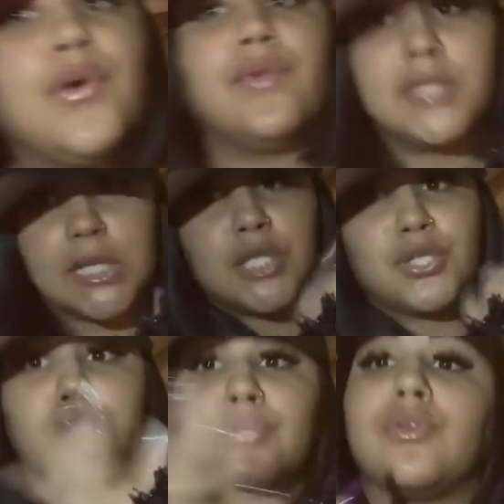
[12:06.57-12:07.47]
reason I
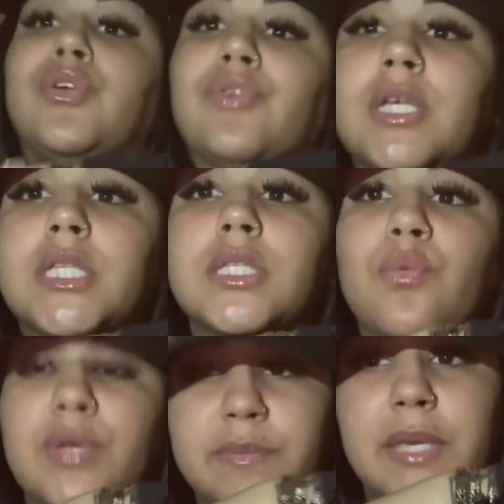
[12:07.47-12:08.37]
started talking to Chris
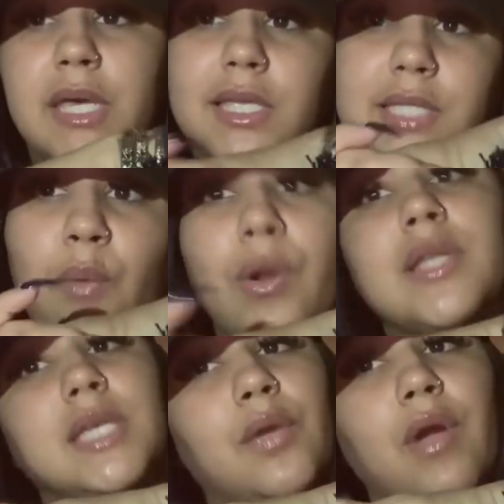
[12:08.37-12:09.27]
was because I
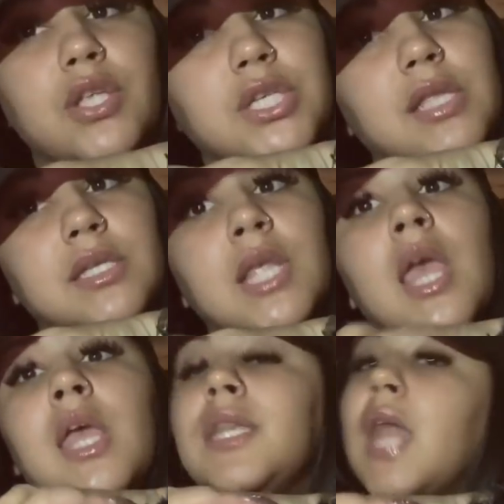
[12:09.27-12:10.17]
wanted to get Ron jealous.
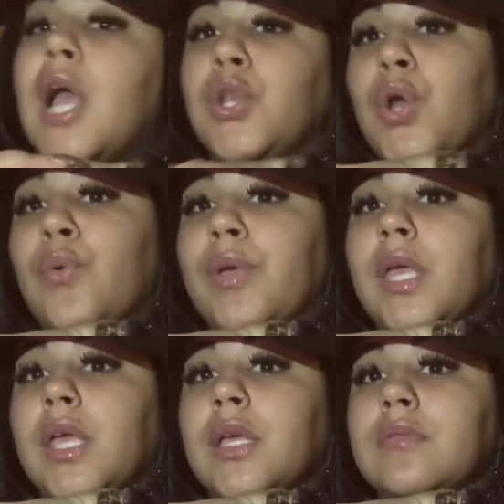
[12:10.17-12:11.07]
Not
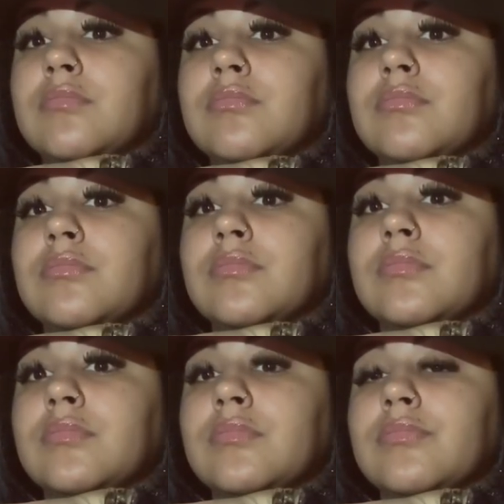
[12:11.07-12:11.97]
knowing,
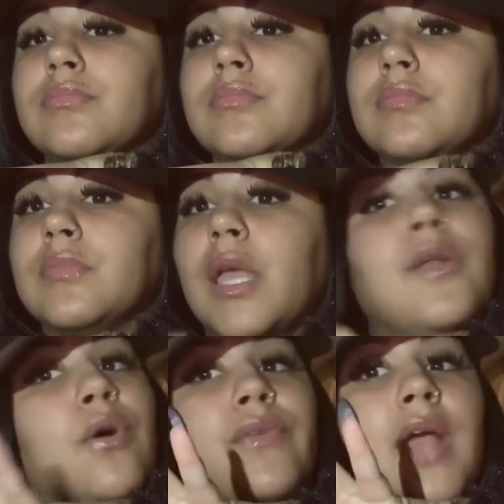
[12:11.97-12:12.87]
in
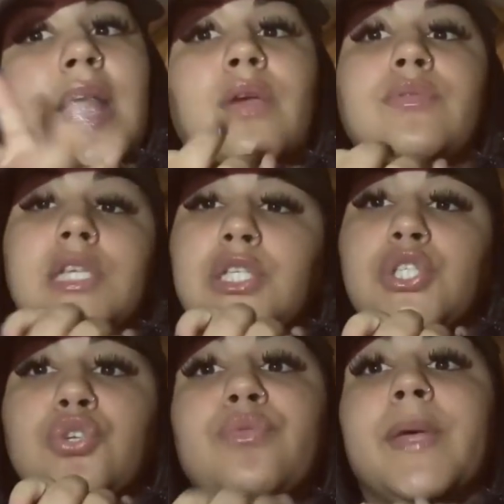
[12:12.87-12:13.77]
all reality, I was looking
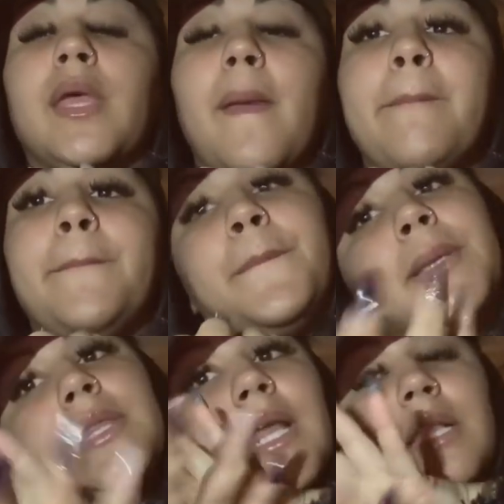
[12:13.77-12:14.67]
stupid.
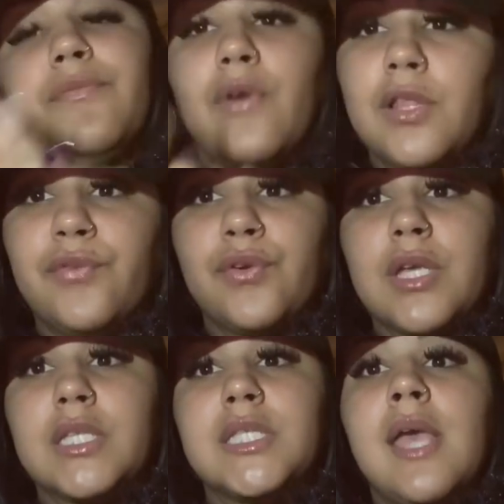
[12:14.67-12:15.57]
But then I ended up falling for Chris.